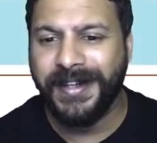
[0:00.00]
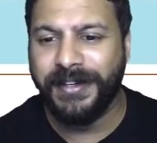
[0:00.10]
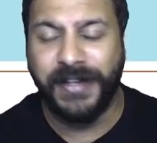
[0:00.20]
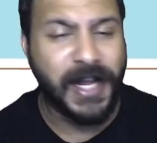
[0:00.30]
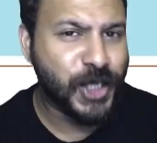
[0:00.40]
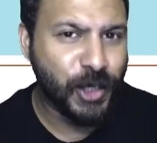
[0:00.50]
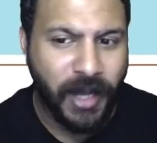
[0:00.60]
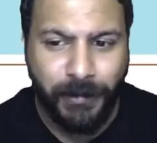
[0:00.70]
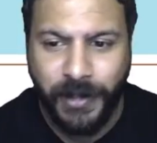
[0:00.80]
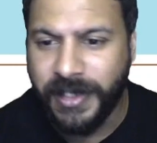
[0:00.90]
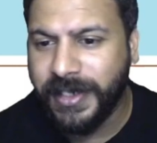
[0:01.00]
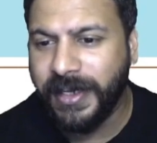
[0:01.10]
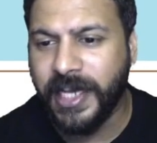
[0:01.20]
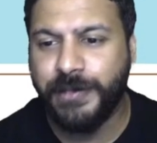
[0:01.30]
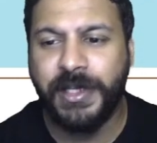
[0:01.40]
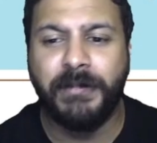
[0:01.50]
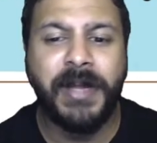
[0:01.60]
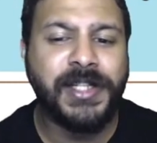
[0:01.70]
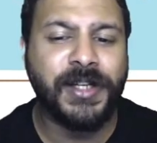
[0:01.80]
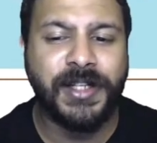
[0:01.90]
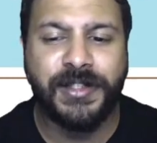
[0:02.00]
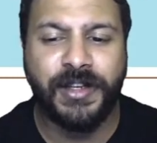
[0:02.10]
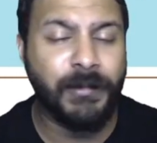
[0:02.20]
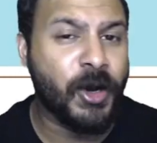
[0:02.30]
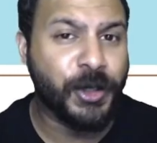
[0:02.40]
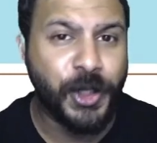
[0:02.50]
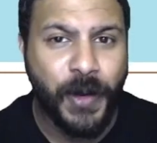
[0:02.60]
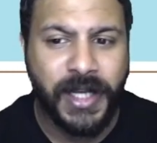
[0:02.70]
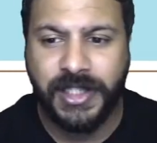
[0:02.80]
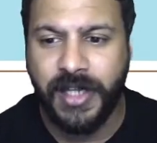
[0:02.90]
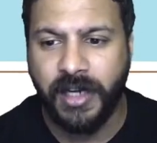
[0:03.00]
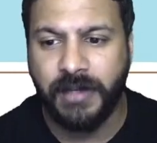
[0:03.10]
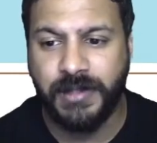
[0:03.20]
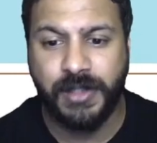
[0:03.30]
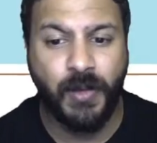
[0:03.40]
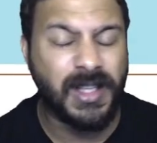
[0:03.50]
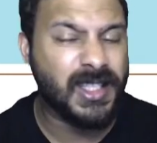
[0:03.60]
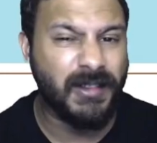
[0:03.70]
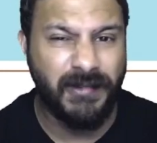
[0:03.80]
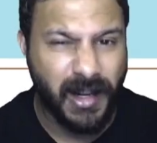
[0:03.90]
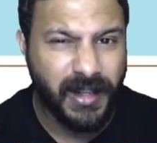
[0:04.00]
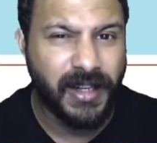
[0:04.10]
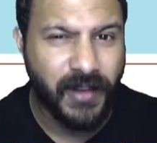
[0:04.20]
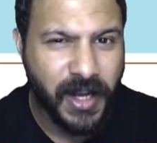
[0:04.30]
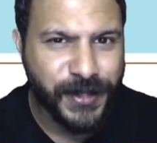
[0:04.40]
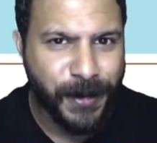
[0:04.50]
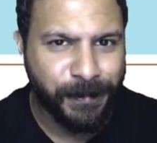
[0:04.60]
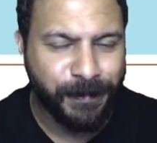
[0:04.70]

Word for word: Financial viability has been a major concern among new age startups once the funding dries up.